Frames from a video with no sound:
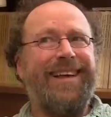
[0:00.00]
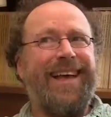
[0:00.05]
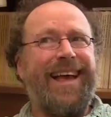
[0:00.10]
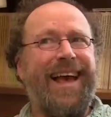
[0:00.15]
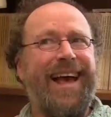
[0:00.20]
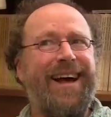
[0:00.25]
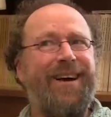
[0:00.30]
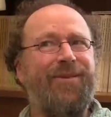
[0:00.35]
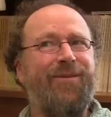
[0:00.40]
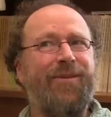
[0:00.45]

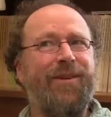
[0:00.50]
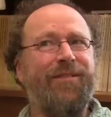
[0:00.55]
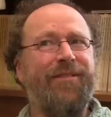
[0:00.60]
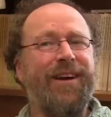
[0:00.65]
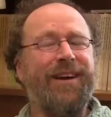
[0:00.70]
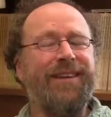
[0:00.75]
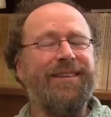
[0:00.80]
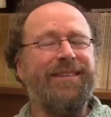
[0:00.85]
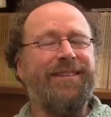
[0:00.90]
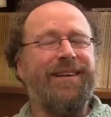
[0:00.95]
How do we
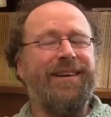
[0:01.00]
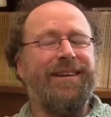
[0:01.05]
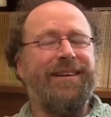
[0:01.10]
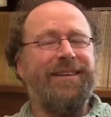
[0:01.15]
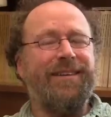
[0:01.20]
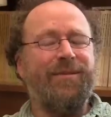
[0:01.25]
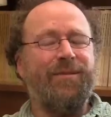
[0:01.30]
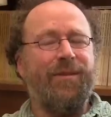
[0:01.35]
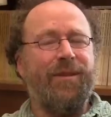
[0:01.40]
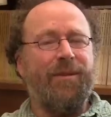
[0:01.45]
reconcile
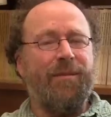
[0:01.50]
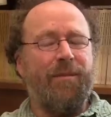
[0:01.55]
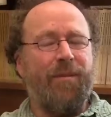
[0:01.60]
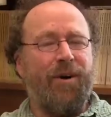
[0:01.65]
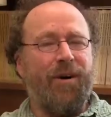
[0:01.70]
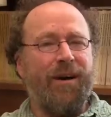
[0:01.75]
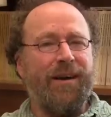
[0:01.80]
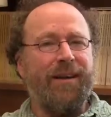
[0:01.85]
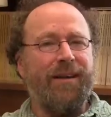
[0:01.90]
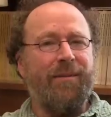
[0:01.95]
this with the
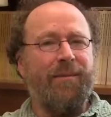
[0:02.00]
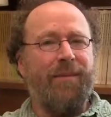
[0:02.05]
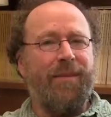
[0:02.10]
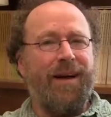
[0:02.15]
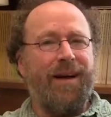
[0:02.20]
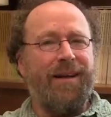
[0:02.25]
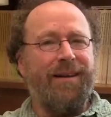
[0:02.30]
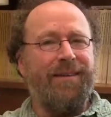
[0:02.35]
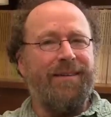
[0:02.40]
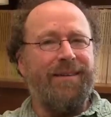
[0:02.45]
market
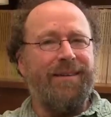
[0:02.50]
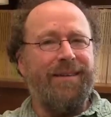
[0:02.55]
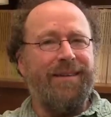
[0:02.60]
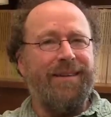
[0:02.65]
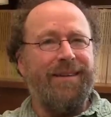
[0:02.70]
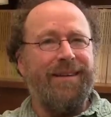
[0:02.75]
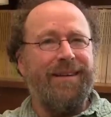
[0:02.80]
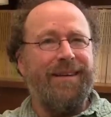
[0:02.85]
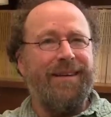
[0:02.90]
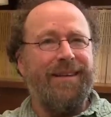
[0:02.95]
model
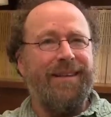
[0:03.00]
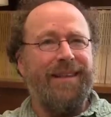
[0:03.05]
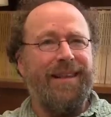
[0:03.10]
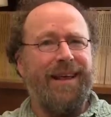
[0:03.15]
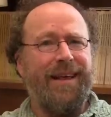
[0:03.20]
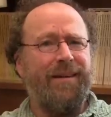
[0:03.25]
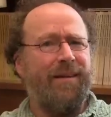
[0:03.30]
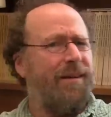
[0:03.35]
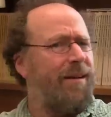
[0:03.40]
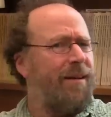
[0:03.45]

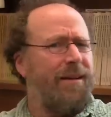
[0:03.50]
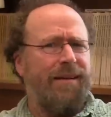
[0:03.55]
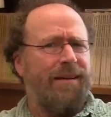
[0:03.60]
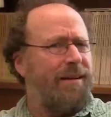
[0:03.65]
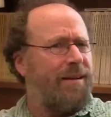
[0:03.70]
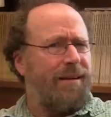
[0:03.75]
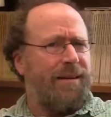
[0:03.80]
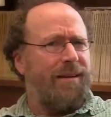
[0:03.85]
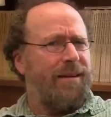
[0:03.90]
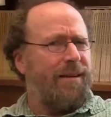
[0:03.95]
that
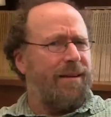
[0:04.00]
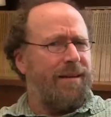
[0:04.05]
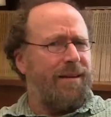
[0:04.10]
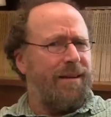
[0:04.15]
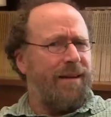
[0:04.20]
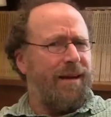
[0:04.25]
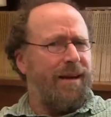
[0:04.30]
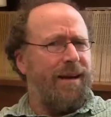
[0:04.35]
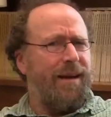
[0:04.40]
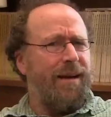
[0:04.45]

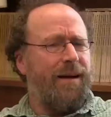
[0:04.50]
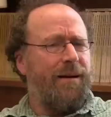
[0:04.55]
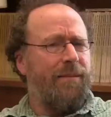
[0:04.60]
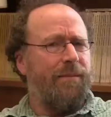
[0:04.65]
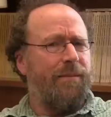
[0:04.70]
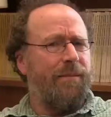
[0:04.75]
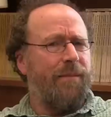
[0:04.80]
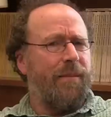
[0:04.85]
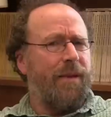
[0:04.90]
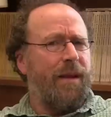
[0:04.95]

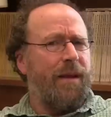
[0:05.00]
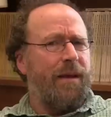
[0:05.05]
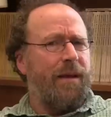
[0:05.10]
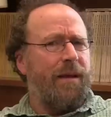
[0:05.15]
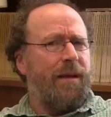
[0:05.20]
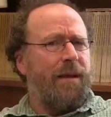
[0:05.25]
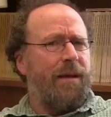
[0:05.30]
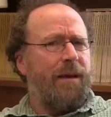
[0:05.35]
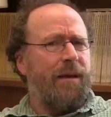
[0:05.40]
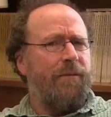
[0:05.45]
um,
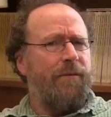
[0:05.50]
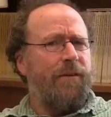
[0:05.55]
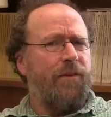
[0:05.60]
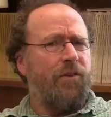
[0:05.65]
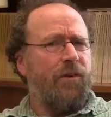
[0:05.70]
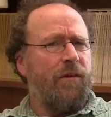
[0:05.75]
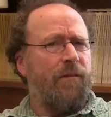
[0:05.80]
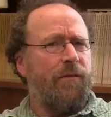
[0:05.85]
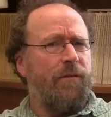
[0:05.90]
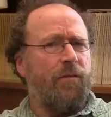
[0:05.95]

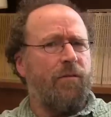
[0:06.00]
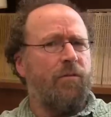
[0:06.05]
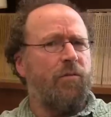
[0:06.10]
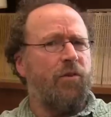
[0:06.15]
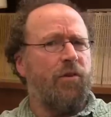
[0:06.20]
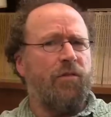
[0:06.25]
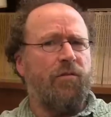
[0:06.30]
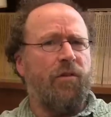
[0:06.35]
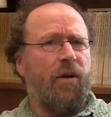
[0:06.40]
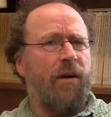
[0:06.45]
efficient firms
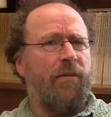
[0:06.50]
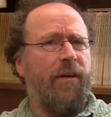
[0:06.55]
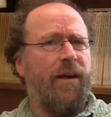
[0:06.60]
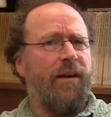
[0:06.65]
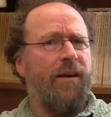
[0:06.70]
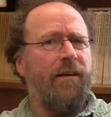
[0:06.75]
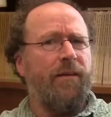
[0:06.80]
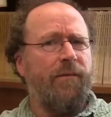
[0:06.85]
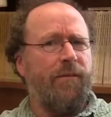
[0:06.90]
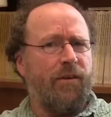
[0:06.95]
should drive
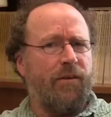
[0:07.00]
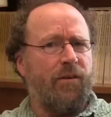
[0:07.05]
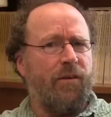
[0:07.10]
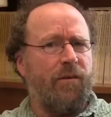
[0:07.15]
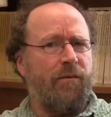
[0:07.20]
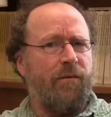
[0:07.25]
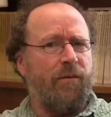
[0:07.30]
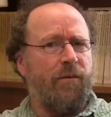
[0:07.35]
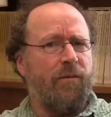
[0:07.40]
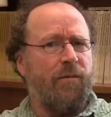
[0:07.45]
out
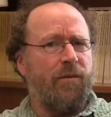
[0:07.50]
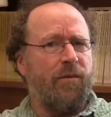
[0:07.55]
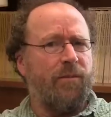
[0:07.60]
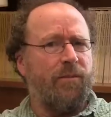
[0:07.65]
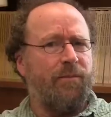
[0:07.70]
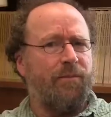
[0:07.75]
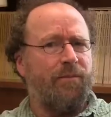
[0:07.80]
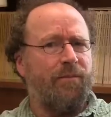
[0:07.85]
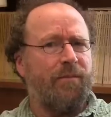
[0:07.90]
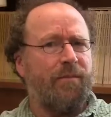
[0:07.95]
inefficient firms?
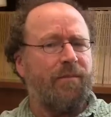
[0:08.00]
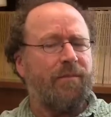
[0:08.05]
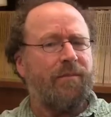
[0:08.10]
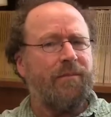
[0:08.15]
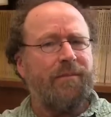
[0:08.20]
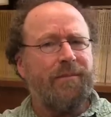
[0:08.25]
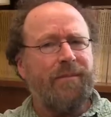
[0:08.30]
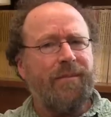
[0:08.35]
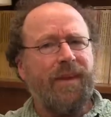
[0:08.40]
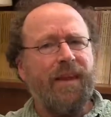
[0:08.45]

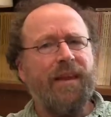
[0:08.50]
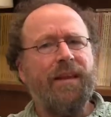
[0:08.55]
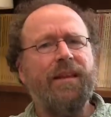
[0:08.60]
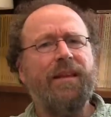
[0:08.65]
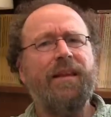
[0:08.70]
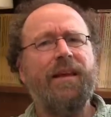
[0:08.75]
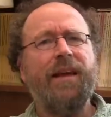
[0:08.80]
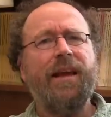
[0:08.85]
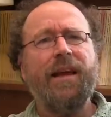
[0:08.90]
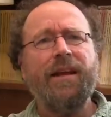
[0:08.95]

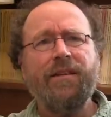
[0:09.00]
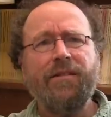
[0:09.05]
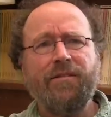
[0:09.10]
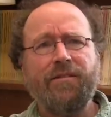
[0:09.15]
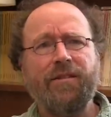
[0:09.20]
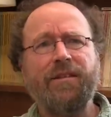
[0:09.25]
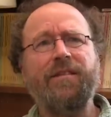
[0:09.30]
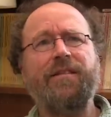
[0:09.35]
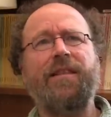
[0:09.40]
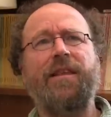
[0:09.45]
The
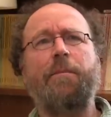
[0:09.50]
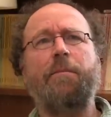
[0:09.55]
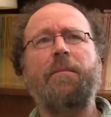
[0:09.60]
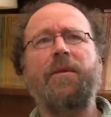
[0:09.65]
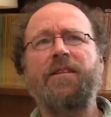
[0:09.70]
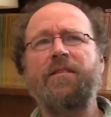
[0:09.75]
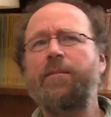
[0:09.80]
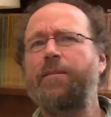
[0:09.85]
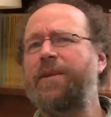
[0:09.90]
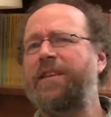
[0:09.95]
answer is there
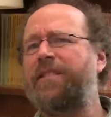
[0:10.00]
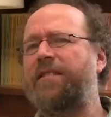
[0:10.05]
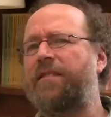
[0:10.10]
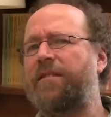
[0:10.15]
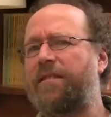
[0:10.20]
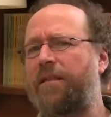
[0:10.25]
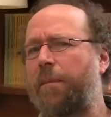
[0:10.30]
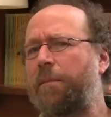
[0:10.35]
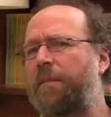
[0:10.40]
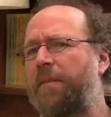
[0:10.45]
must be
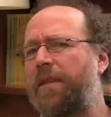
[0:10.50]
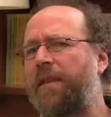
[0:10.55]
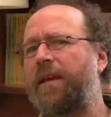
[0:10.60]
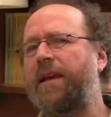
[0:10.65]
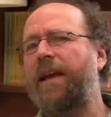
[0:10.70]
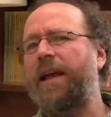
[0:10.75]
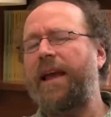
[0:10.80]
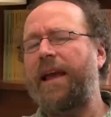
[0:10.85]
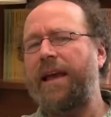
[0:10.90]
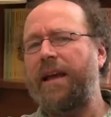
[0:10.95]

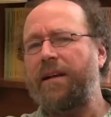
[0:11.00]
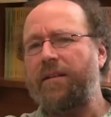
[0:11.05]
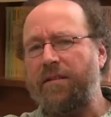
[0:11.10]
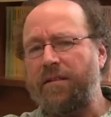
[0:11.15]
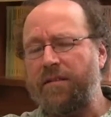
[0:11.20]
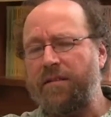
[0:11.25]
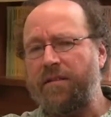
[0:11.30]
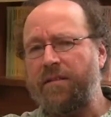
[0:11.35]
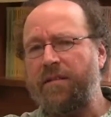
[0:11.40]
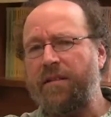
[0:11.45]
something
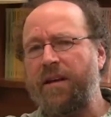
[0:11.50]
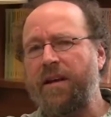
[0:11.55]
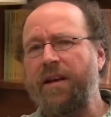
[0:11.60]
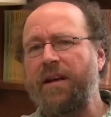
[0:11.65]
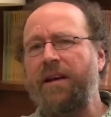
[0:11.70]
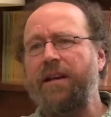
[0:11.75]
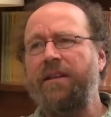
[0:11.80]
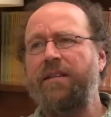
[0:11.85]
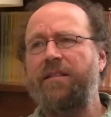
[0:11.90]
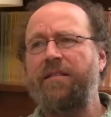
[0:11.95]
else
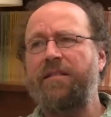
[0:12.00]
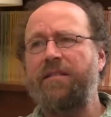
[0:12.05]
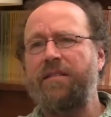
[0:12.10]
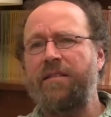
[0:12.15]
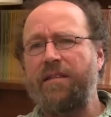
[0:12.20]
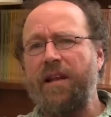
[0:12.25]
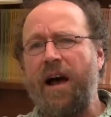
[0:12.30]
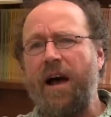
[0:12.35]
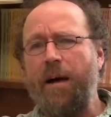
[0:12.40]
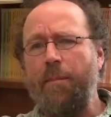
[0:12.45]

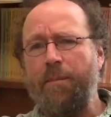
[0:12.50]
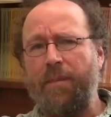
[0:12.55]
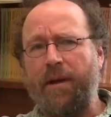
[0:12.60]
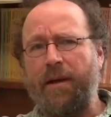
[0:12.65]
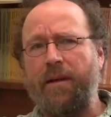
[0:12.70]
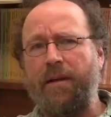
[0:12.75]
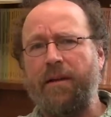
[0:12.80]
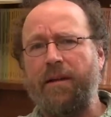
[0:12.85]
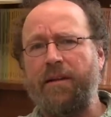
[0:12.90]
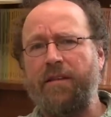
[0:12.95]

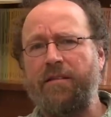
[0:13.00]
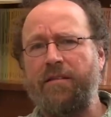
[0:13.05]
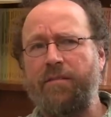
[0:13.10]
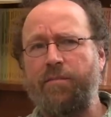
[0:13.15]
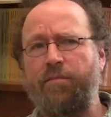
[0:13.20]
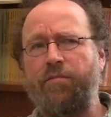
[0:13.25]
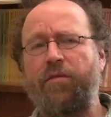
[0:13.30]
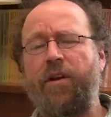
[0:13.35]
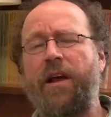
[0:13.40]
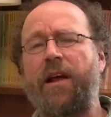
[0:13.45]
stopping the
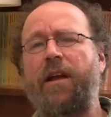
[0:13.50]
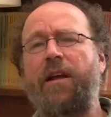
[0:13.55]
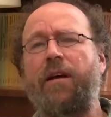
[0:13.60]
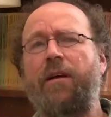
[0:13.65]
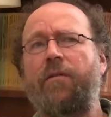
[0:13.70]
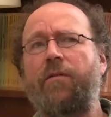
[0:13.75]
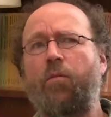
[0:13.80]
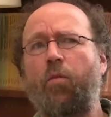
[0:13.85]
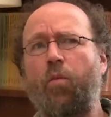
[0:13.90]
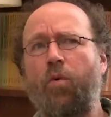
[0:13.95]
spread
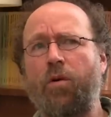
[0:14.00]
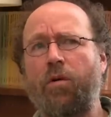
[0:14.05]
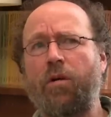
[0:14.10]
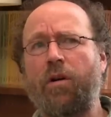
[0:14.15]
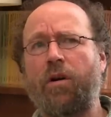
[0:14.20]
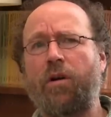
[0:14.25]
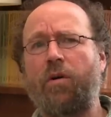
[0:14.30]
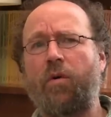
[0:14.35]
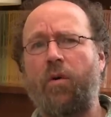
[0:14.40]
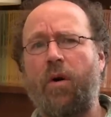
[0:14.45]
of
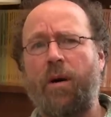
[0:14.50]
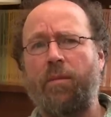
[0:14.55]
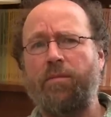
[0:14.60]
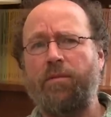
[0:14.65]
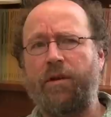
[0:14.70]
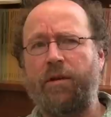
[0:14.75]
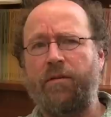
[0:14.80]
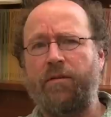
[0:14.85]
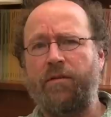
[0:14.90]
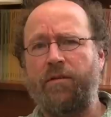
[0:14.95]
worker
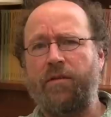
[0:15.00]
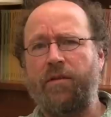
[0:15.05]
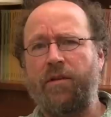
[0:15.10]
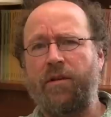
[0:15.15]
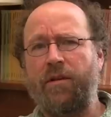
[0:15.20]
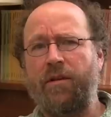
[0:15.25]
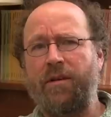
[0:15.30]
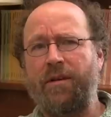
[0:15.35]
cooperatives.